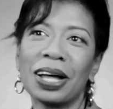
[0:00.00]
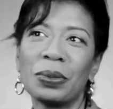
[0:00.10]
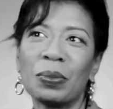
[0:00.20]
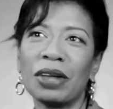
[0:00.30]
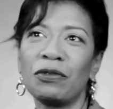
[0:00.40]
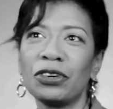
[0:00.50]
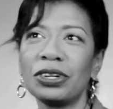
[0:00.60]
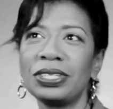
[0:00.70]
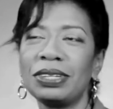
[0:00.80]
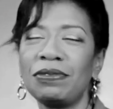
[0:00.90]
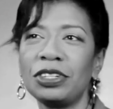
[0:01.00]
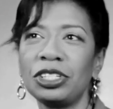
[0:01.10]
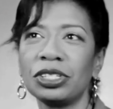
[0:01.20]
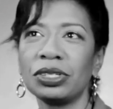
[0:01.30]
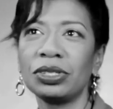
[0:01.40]
My first
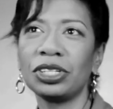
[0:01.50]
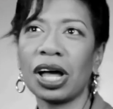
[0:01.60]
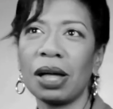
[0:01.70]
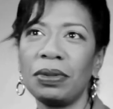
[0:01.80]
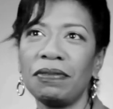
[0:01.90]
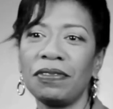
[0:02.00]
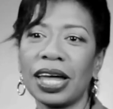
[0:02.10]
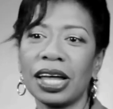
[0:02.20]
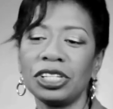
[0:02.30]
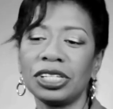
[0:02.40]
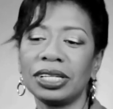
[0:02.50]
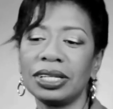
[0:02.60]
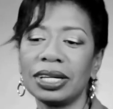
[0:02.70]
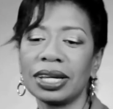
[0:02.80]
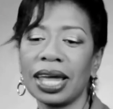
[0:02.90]
official job in
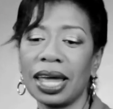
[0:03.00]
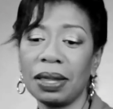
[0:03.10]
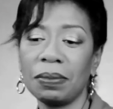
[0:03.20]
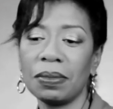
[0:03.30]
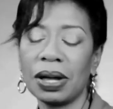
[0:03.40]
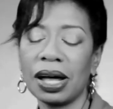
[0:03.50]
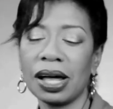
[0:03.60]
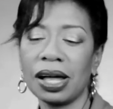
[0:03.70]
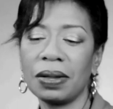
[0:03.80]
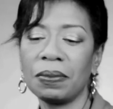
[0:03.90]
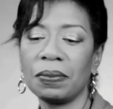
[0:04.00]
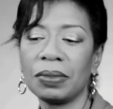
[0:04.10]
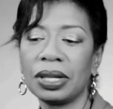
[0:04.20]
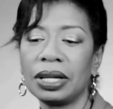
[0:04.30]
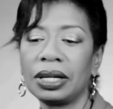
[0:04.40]
fashion came
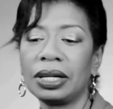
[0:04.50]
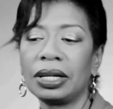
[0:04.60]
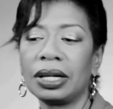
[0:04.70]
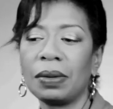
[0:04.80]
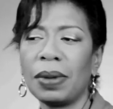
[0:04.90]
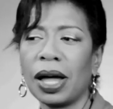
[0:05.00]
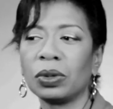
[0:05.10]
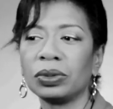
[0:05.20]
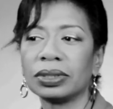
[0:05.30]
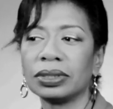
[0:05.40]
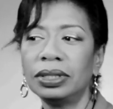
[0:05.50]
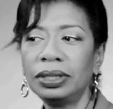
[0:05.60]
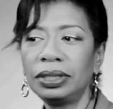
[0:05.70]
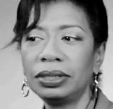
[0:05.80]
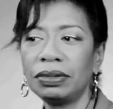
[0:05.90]
about
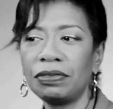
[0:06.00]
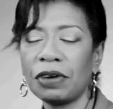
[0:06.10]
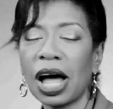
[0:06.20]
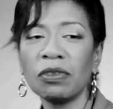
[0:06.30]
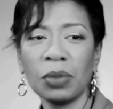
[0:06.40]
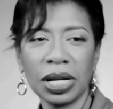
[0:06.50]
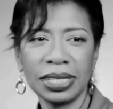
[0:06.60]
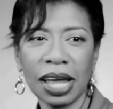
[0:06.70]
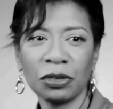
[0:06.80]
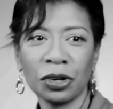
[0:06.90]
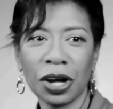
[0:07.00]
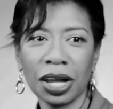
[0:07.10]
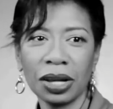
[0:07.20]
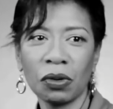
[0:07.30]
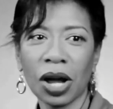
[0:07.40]
5 months after
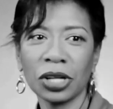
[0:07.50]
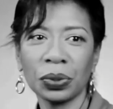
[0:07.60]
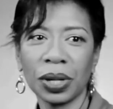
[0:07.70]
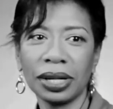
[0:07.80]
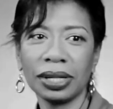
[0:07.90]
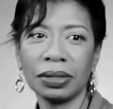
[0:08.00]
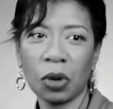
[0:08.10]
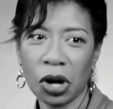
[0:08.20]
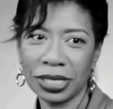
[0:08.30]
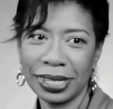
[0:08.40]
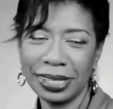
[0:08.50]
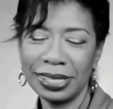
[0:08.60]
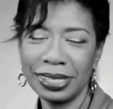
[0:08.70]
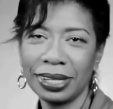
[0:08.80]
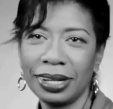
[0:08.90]
I graduated Parsons.